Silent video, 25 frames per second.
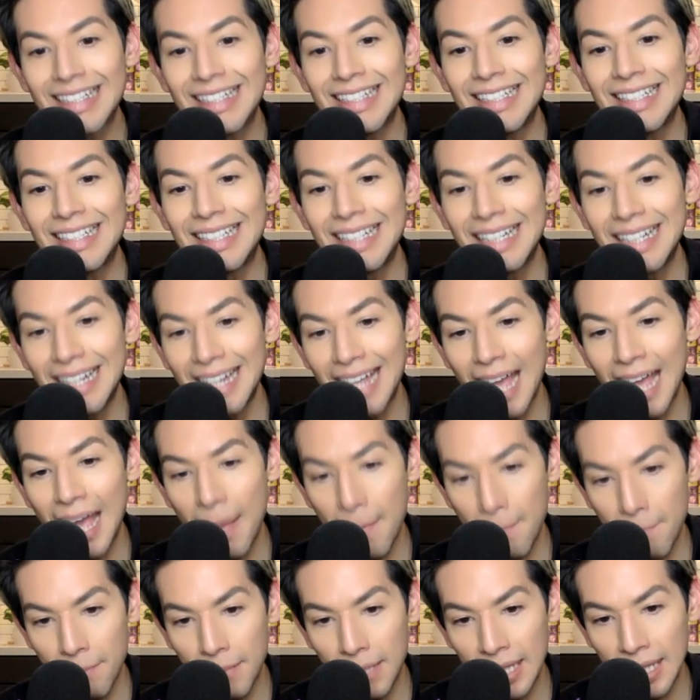
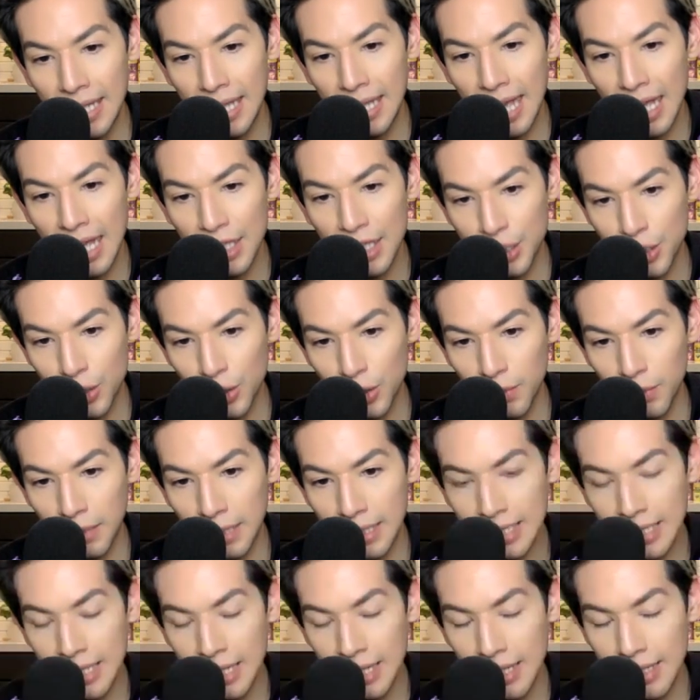DM me, As Told by
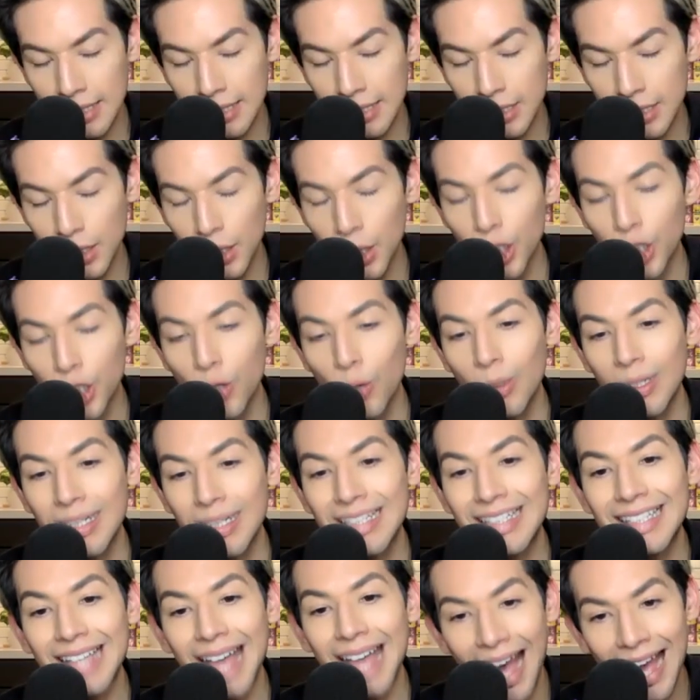Tons, your
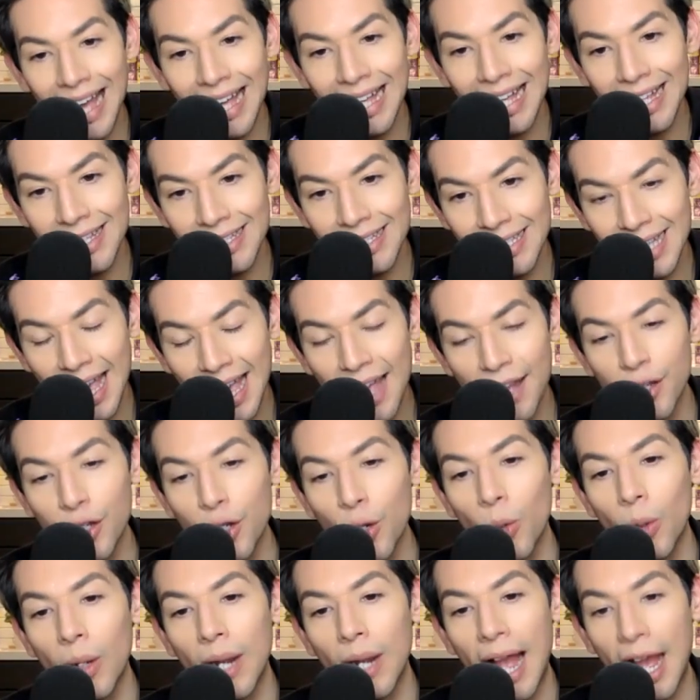size and
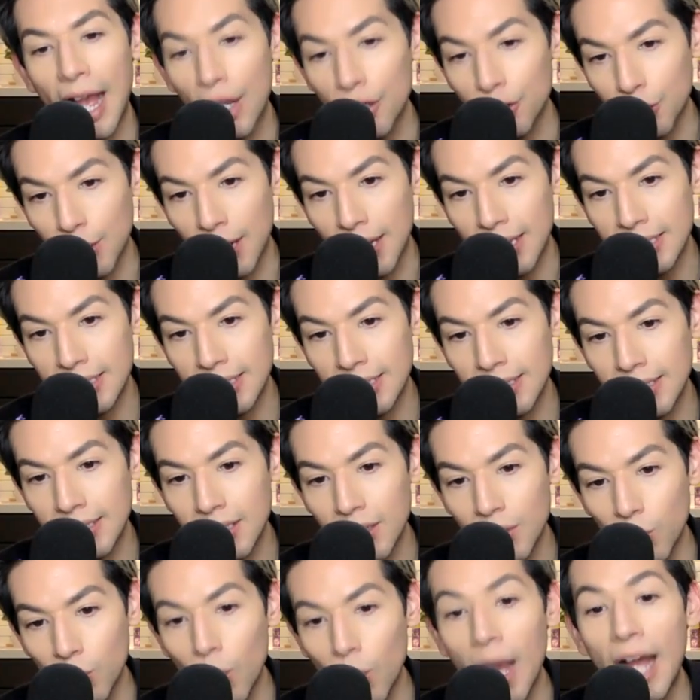your address.
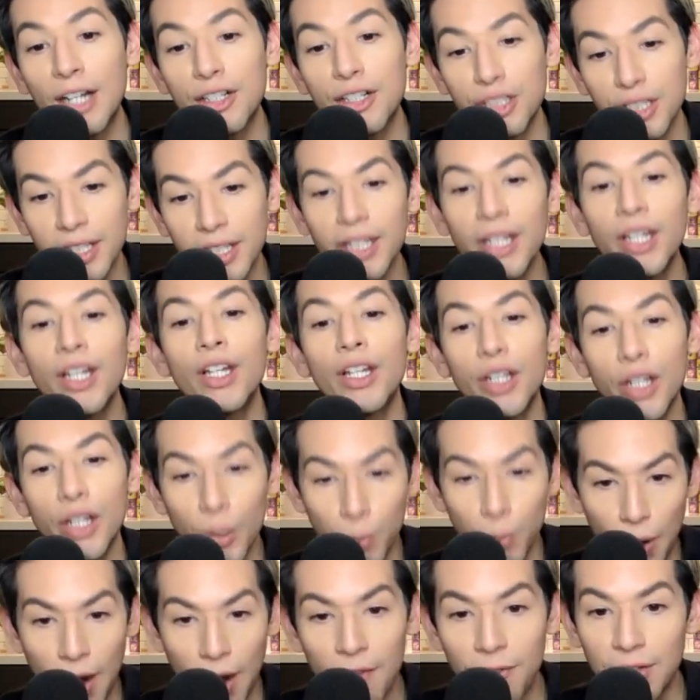Well, actually, your
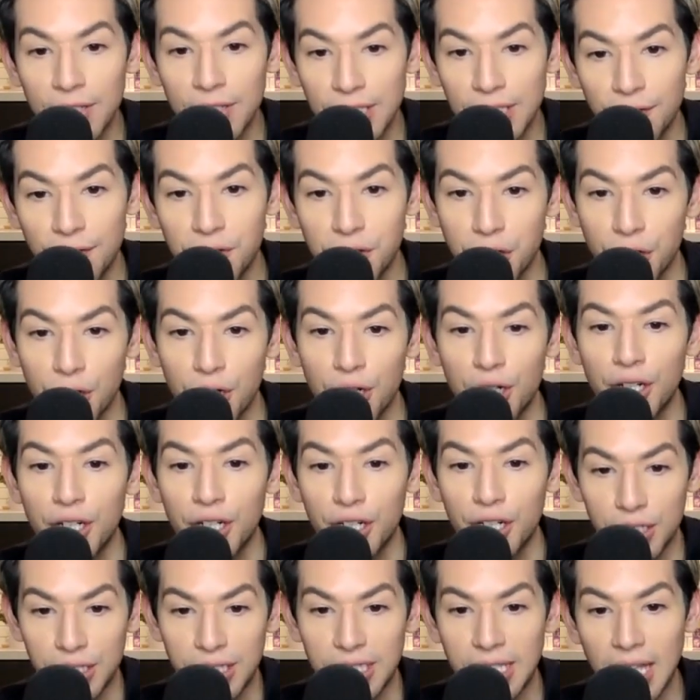preference of shirt,
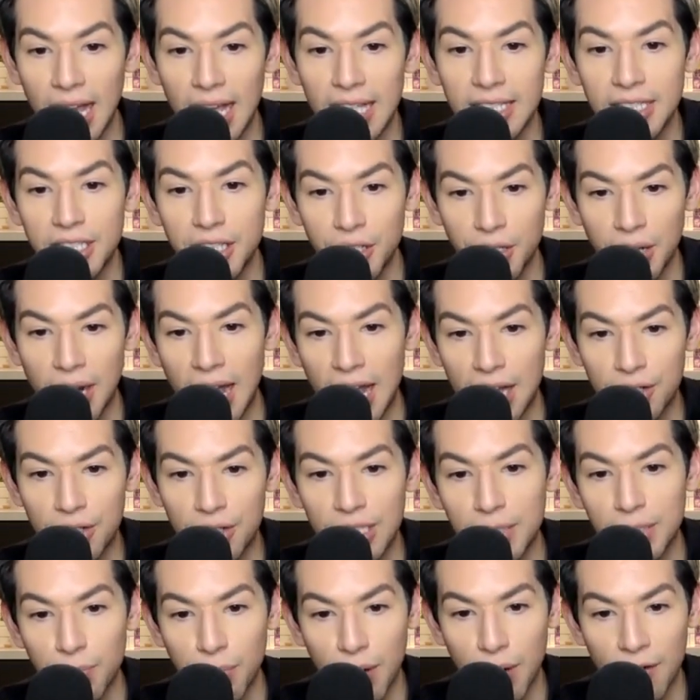your size, and your
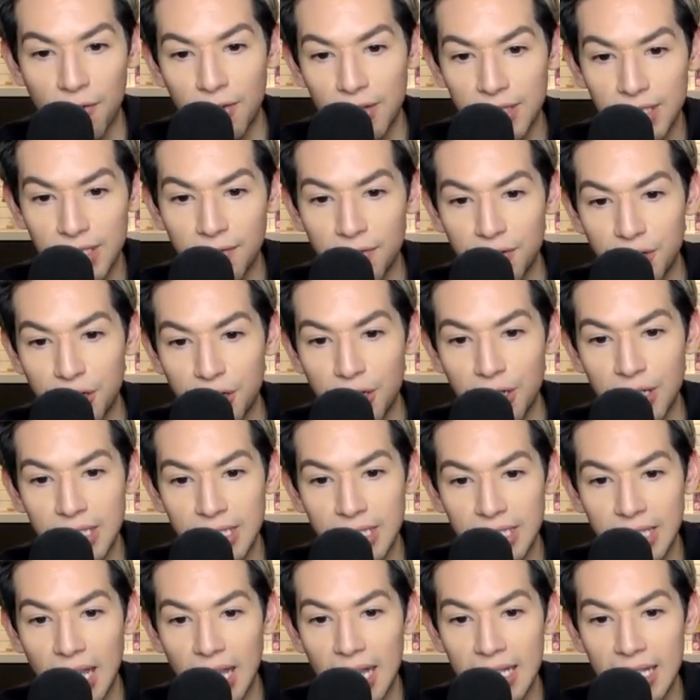address. Preference of shirt,
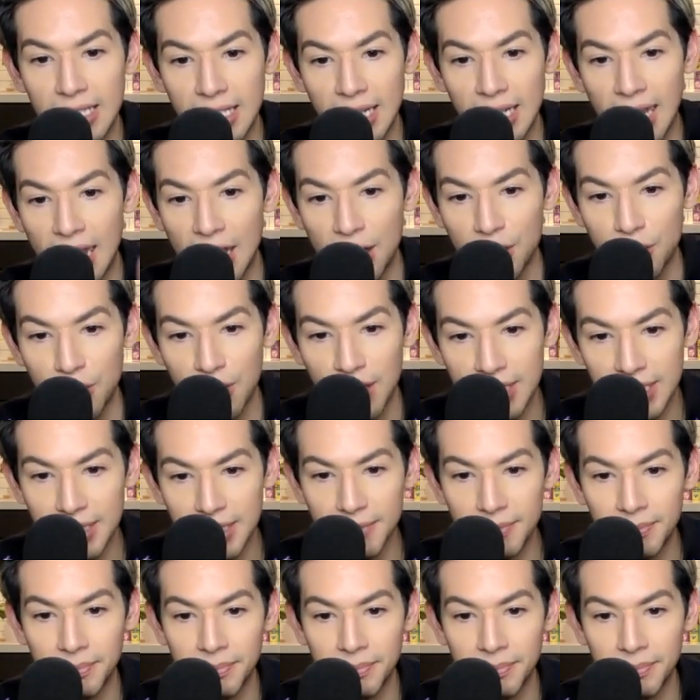size, and address.